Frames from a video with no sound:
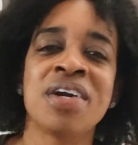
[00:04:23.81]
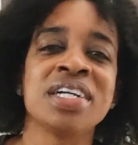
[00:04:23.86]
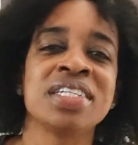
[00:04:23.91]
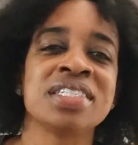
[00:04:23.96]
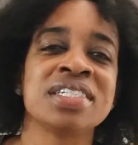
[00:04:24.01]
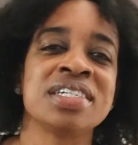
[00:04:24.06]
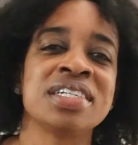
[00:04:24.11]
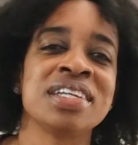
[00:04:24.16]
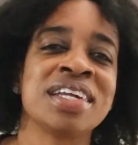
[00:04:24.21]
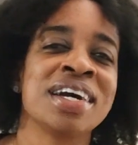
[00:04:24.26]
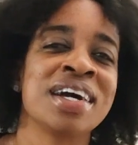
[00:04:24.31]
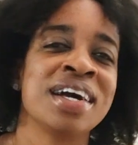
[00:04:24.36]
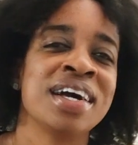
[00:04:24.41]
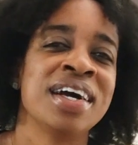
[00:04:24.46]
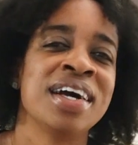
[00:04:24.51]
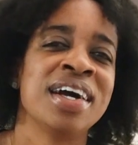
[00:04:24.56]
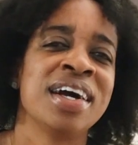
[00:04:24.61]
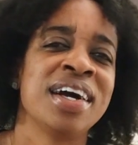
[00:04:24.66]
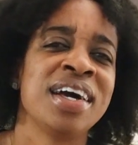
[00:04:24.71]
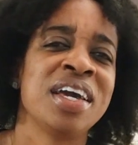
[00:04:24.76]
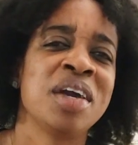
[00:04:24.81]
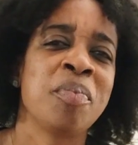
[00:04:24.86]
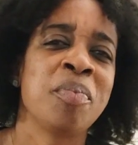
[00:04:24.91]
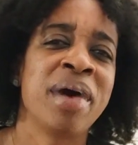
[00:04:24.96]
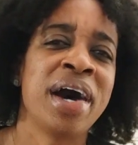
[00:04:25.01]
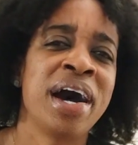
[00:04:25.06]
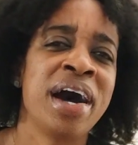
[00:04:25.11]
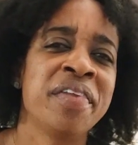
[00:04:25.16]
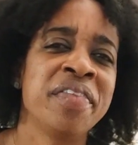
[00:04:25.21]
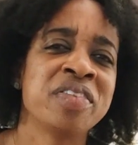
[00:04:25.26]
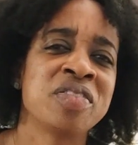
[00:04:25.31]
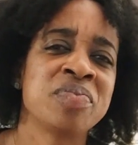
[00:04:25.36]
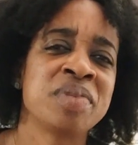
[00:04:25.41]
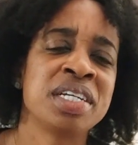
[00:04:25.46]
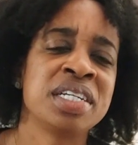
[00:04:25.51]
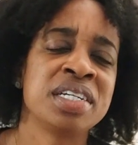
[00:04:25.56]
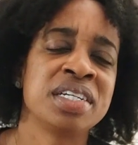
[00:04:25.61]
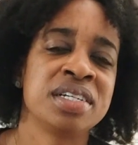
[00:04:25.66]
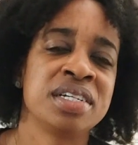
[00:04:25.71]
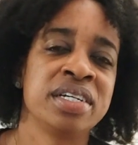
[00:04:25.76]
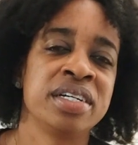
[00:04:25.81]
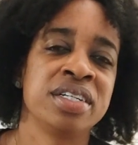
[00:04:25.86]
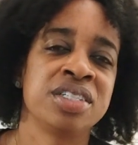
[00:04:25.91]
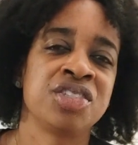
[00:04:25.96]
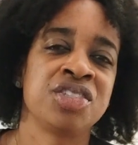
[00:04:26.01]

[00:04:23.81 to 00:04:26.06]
because it bothers me to hear